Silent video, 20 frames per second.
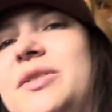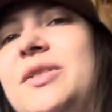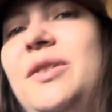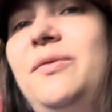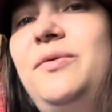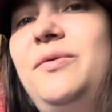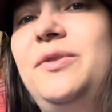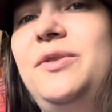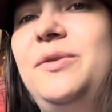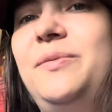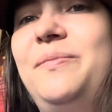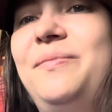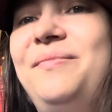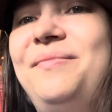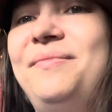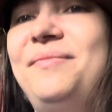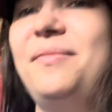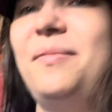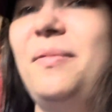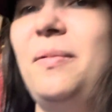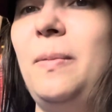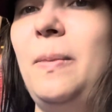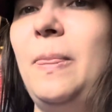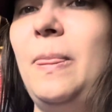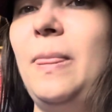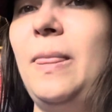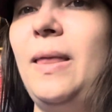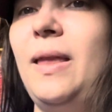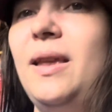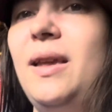Sephs.
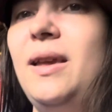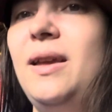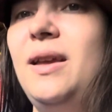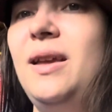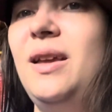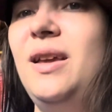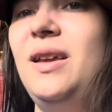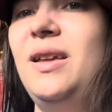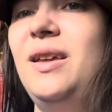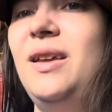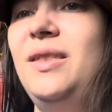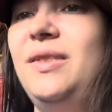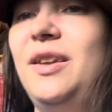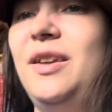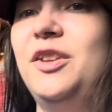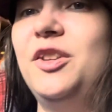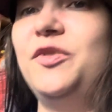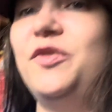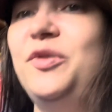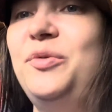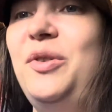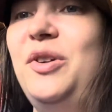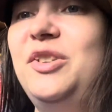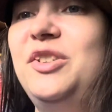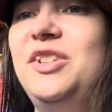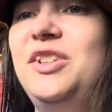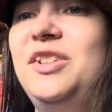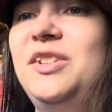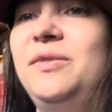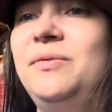And thanks for
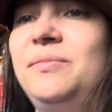watching.